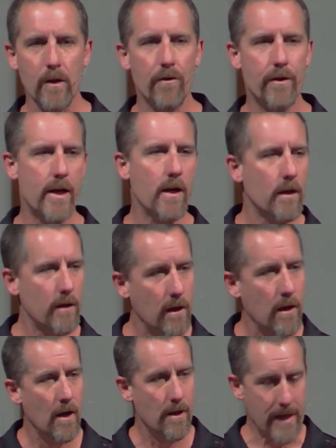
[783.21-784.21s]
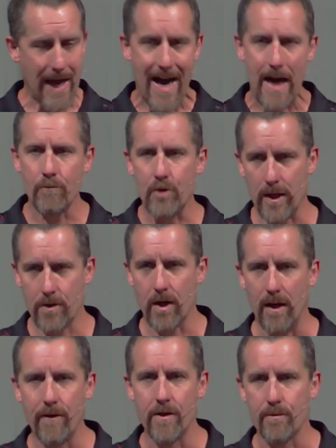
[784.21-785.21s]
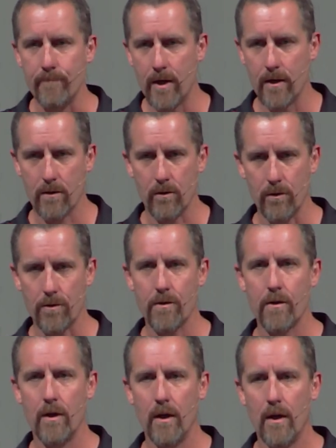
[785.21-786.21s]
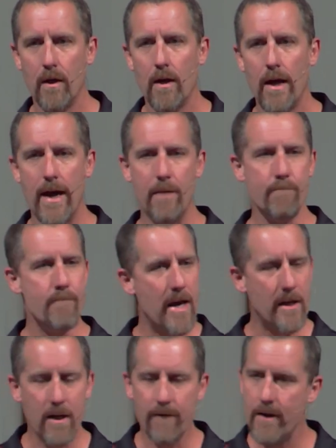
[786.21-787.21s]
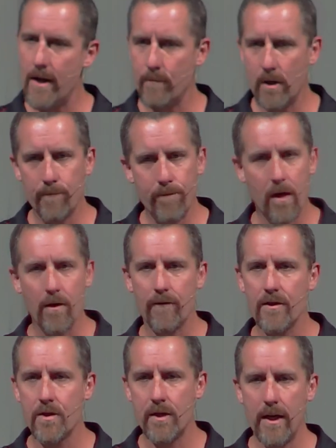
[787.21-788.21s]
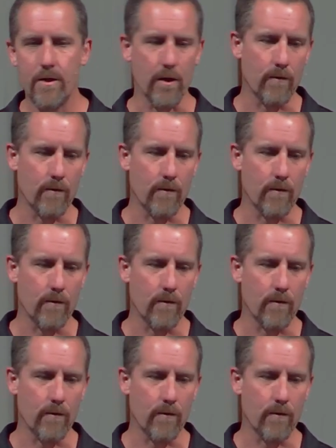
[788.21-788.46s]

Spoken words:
They're the objects of his miracles, and many of them are a part of his teaching.